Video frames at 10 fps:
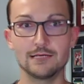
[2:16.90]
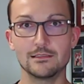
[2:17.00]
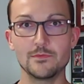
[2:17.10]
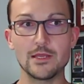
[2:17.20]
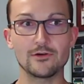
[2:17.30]

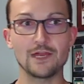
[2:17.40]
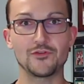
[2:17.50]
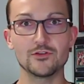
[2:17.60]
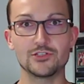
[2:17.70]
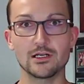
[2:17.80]
made
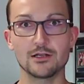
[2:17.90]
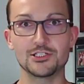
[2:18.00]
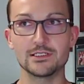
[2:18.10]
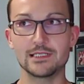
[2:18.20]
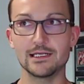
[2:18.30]
refuge in
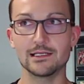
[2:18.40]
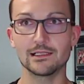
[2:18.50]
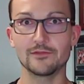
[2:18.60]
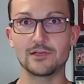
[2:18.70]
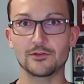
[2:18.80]
Argentina and
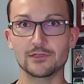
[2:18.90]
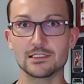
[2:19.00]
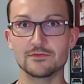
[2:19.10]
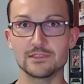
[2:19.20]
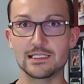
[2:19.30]
lived out the
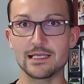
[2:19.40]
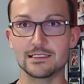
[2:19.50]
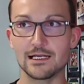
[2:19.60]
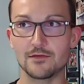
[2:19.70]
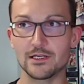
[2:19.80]
rest of his days
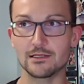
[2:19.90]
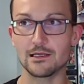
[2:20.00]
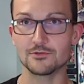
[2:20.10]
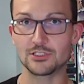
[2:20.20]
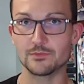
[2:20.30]
down there. And
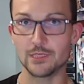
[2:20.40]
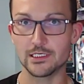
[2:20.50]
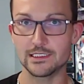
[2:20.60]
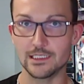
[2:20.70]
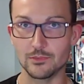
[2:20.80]
that was just a
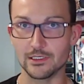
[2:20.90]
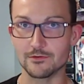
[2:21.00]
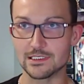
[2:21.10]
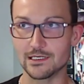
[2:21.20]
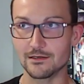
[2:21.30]
body double that
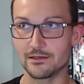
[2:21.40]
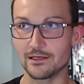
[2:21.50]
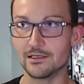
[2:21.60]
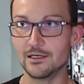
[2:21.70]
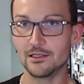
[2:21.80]
was there in the
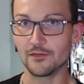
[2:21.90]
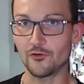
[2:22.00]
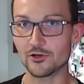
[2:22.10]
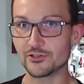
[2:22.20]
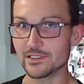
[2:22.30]

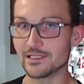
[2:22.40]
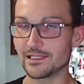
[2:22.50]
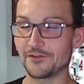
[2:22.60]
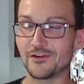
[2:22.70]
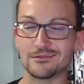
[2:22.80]
fortress that
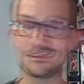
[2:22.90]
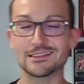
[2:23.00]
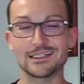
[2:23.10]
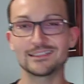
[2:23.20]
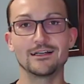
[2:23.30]
they found. I was
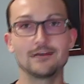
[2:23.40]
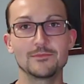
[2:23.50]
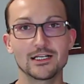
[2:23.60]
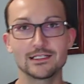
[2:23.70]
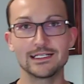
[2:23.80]
like, no, I'm
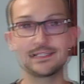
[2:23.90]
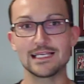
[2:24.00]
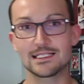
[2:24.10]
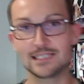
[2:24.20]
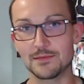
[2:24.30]
not going to get
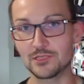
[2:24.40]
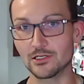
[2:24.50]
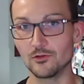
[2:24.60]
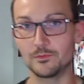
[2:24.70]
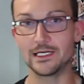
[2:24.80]
that
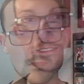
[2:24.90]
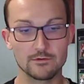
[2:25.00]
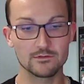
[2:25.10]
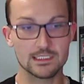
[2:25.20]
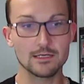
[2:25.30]
skeptical. But
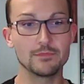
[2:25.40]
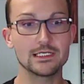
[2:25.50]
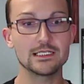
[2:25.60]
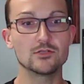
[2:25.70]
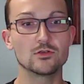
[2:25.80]
for
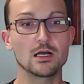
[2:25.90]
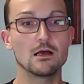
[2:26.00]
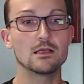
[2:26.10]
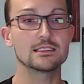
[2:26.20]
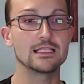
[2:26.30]
somebody who
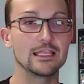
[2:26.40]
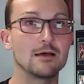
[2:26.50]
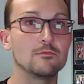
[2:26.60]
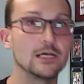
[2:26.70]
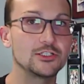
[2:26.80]
caused
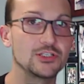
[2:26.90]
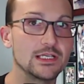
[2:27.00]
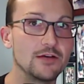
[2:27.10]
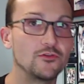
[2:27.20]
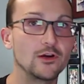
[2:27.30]
that much
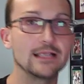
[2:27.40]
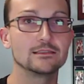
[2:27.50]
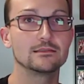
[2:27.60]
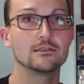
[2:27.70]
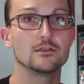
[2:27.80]
suffering,
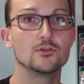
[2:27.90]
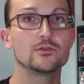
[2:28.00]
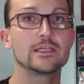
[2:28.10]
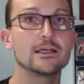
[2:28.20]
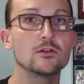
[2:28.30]
who
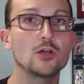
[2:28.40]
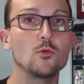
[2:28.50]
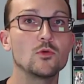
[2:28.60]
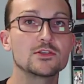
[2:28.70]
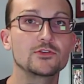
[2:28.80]
killed
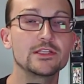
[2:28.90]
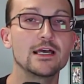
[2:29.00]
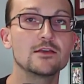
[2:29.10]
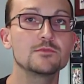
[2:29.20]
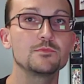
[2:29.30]
almost
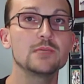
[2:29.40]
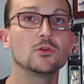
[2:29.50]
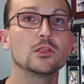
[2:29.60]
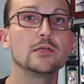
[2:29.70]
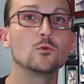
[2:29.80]
3,000
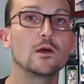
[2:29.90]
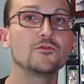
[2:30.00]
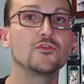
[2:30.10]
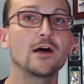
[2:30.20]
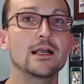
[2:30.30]
people in one
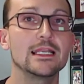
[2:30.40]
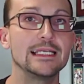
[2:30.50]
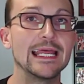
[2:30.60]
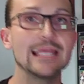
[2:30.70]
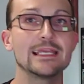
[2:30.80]
fucking
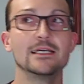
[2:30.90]
day,